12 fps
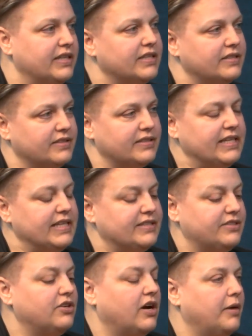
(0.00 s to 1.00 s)
and
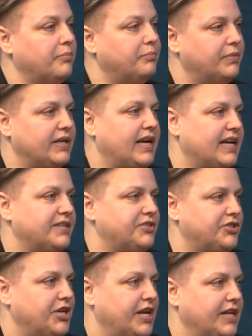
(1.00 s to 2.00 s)
it's not, but it has
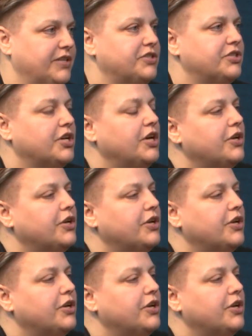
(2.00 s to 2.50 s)
changed.